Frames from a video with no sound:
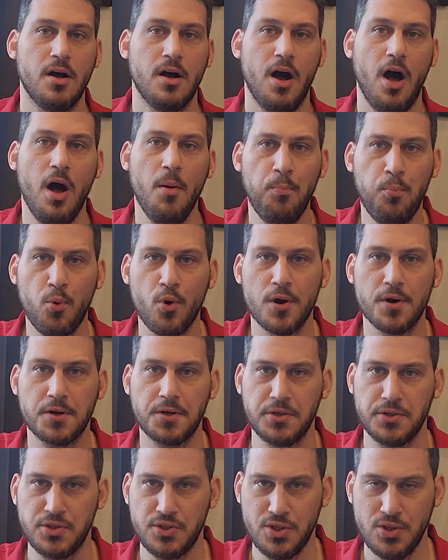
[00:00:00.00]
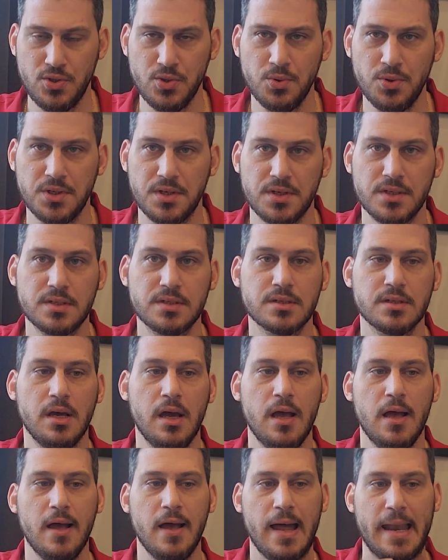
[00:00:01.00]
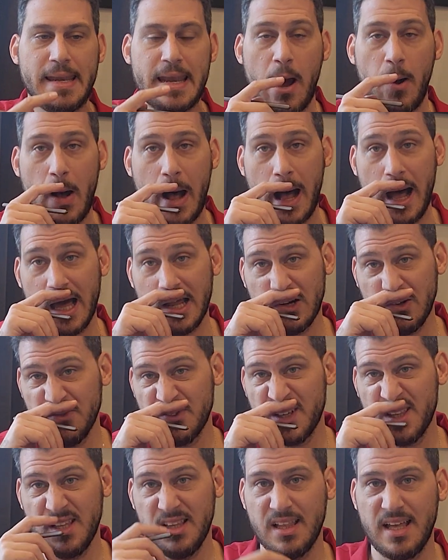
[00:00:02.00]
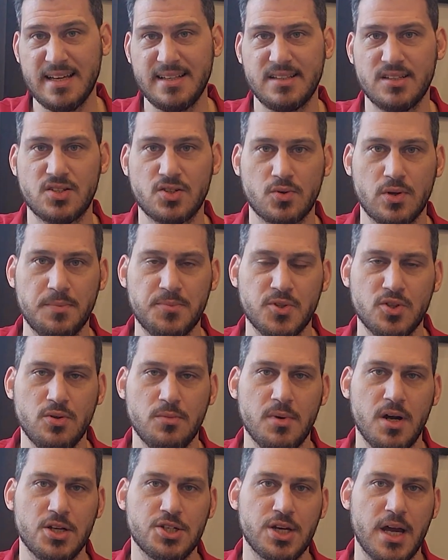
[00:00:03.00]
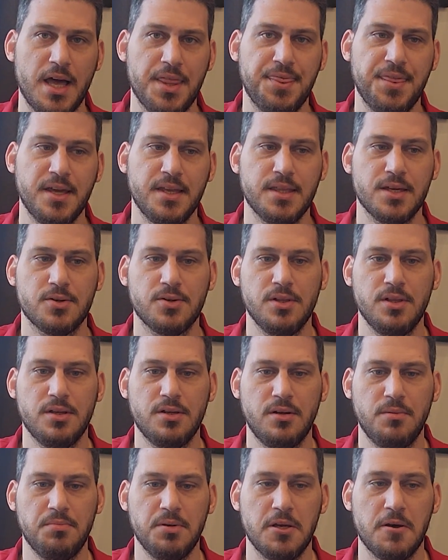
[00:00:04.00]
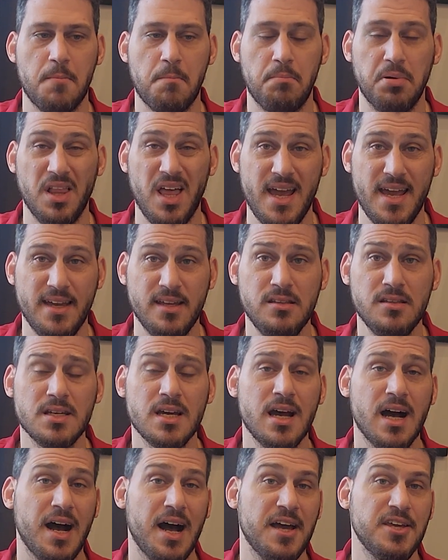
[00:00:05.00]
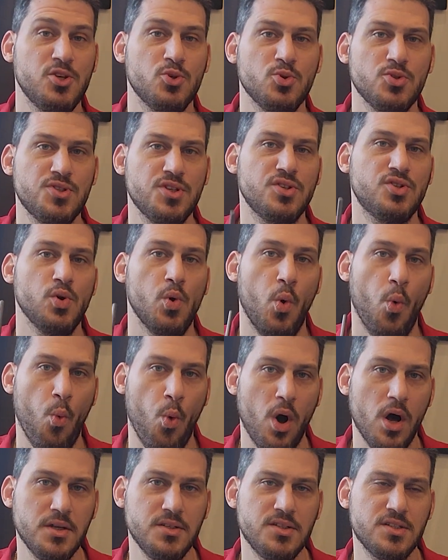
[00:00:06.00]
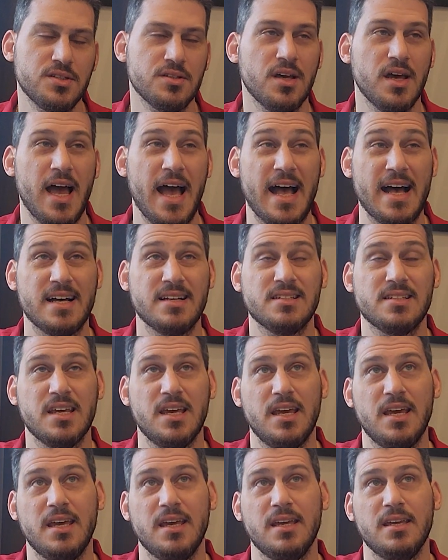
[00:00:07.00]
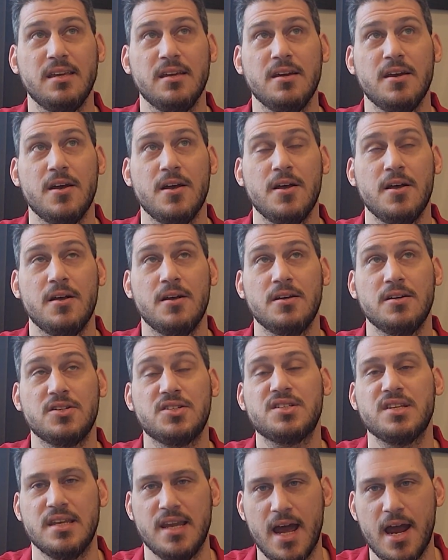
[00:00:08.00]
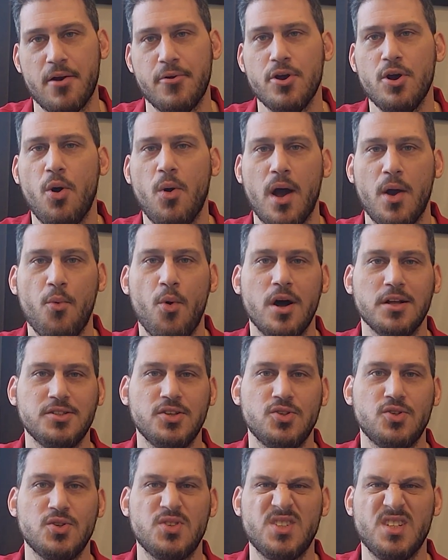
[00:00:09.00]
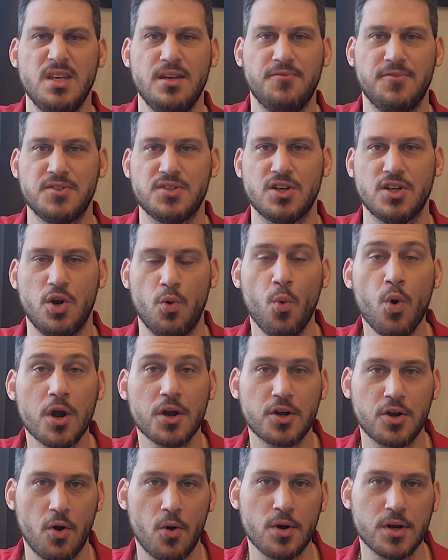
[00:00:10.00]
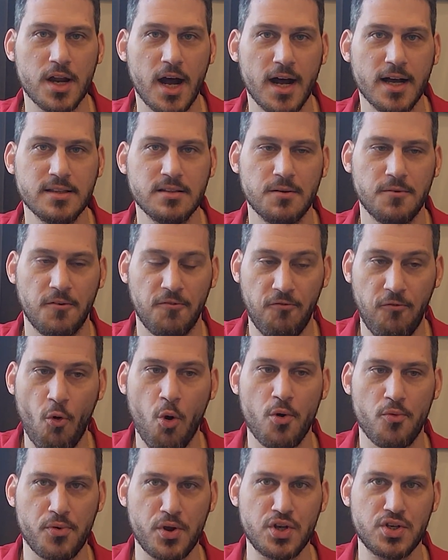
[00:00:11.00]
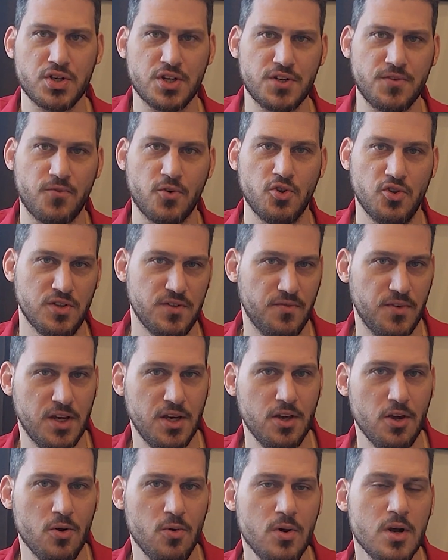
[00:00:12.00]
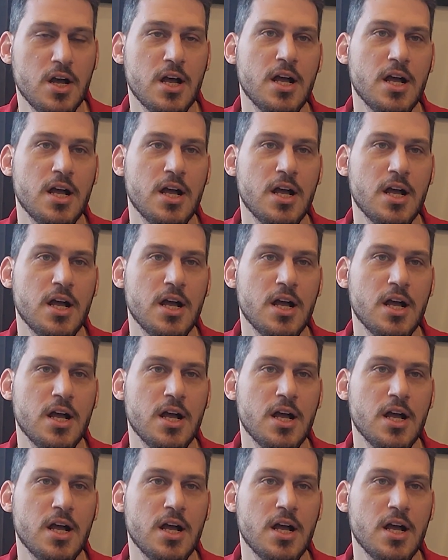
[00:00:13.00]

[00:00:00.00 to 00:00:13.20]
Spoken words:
Upwork to do this. Now, I don't really like the scripts too much. I think they're a little bit bland. I used it once as a scenario. I wanted to see if it's going to work or not for research for this video.